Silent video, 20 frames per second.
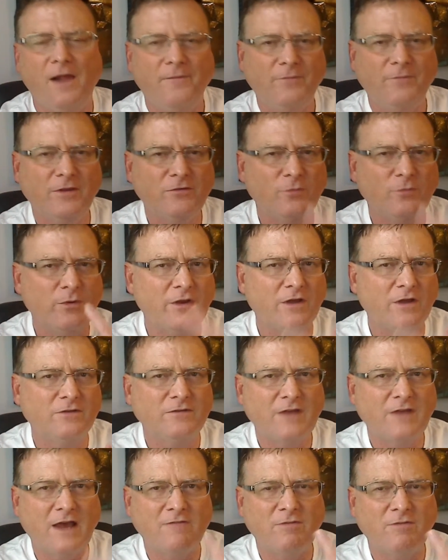This one
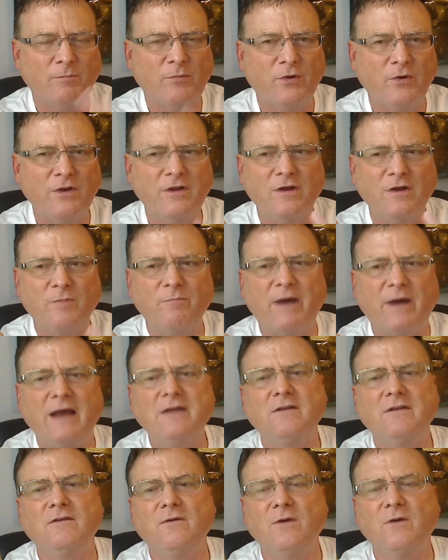does have a pretty good
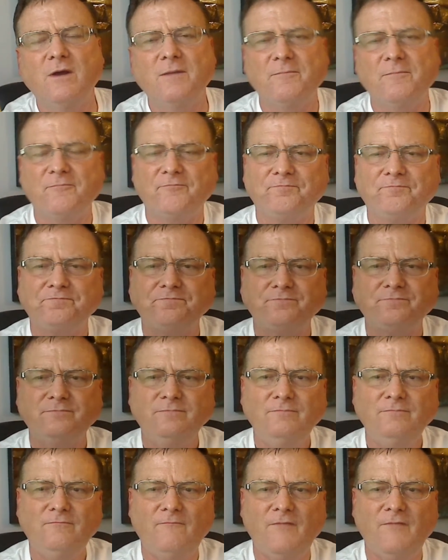bite to it.
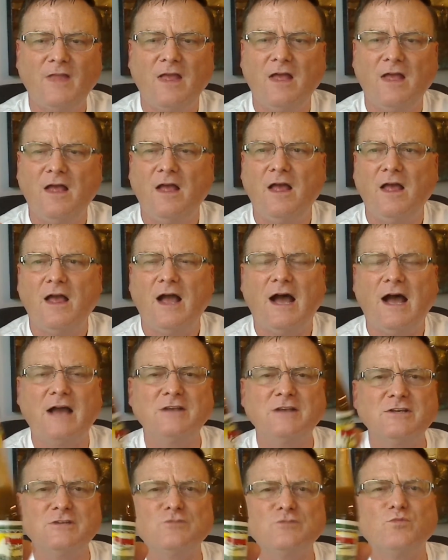I
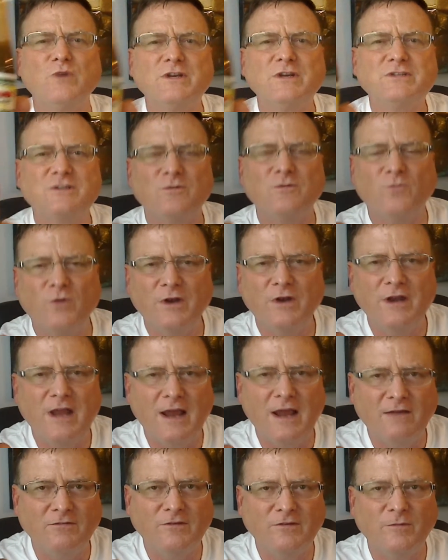just wish it wouldn't
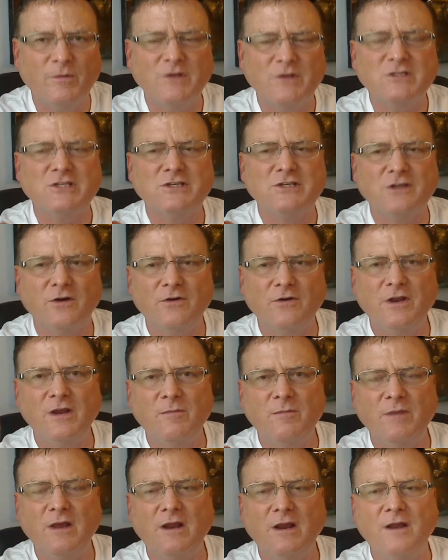have so much
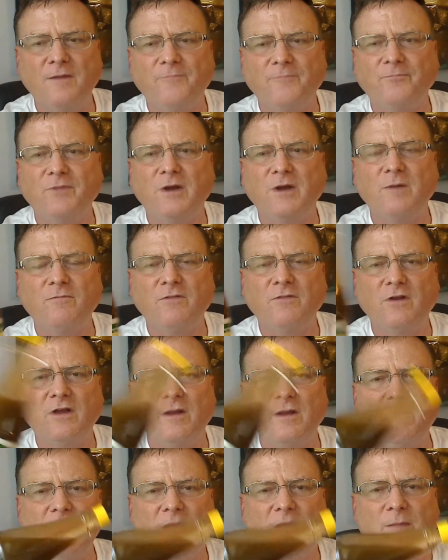sodium in it. If they're going
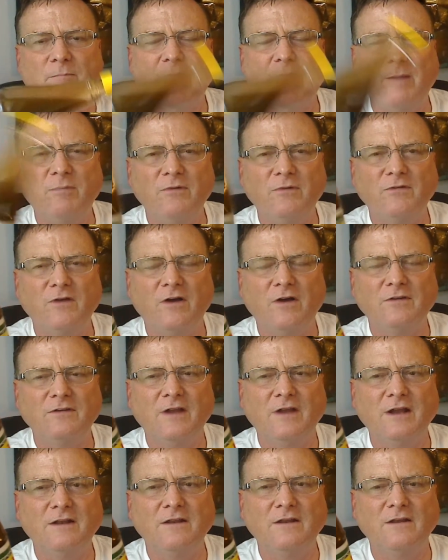to make a pepper sauce
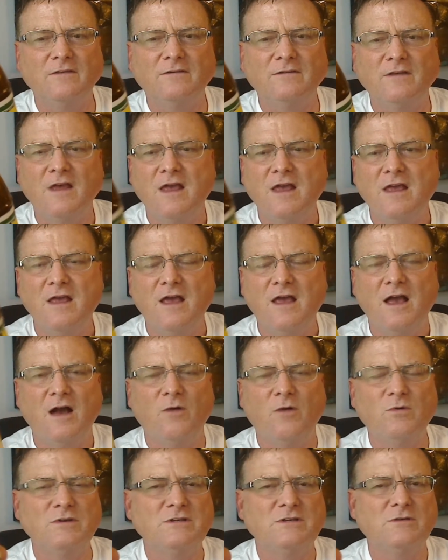like this, I
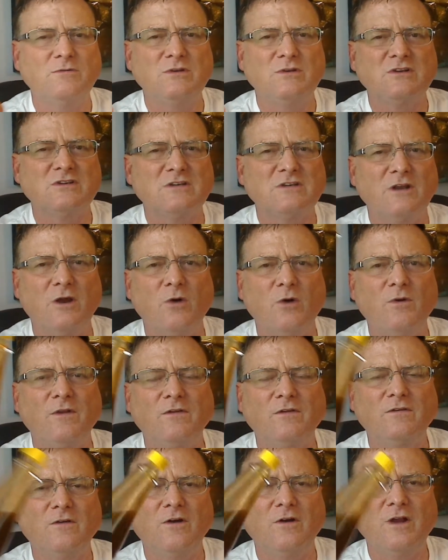wish it would just lower
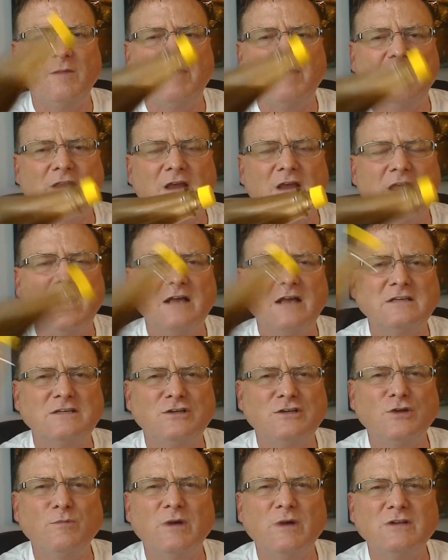the sodium. I think it has
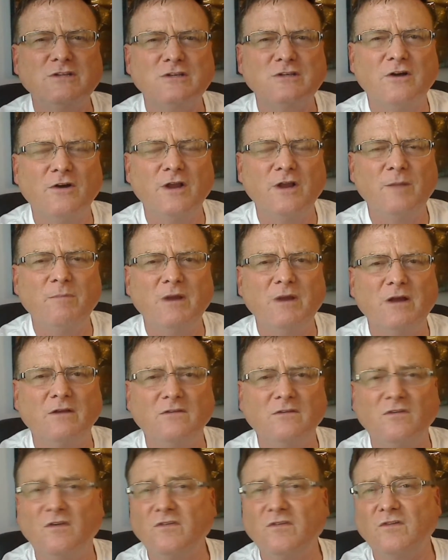too much sodium
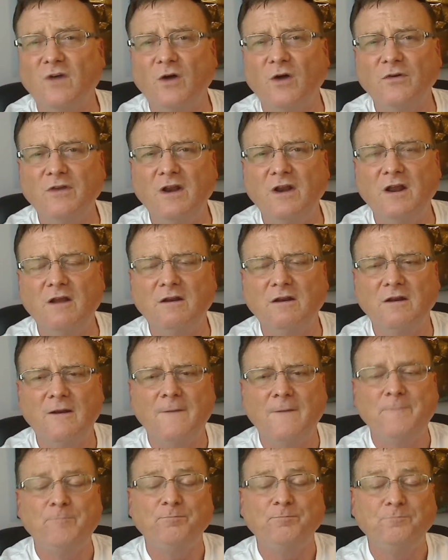because the
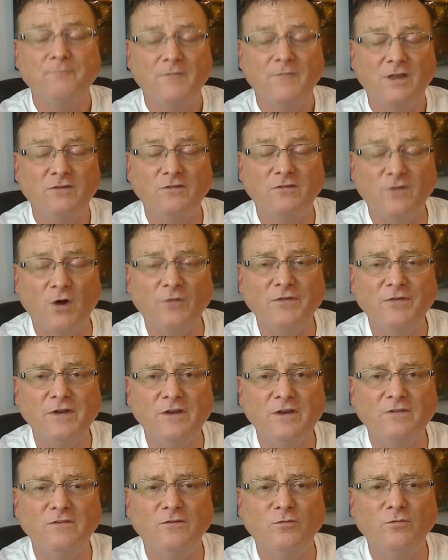
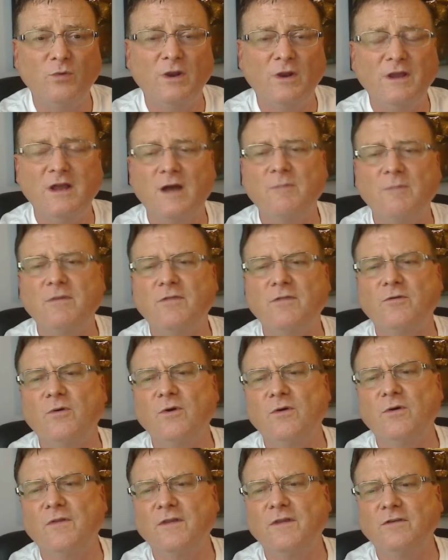saltiness is really coming
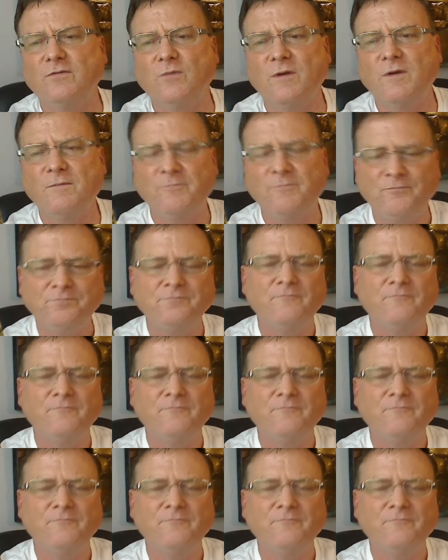through on this one.